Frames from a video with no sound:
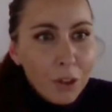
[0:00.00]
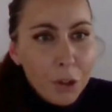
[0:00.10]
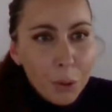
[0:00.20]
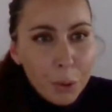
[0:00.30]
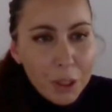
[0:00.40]

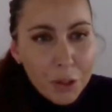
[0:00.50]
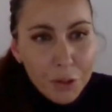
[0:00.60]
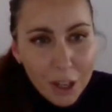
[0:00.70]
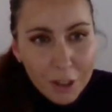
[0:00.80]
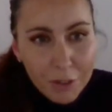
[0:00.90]
due to its
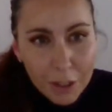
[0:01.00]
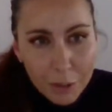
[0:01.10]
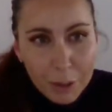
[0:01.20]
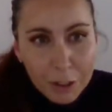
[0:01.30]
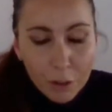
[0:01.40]
dry
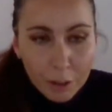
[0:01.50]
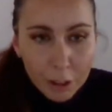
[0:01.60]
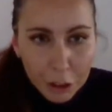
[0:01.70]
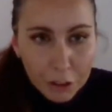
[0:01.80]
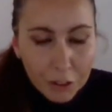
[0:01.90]
environmental
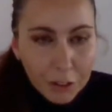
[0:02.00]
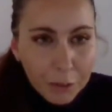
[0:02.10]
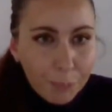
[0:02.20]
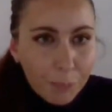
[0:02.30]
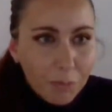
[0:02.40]
conditions.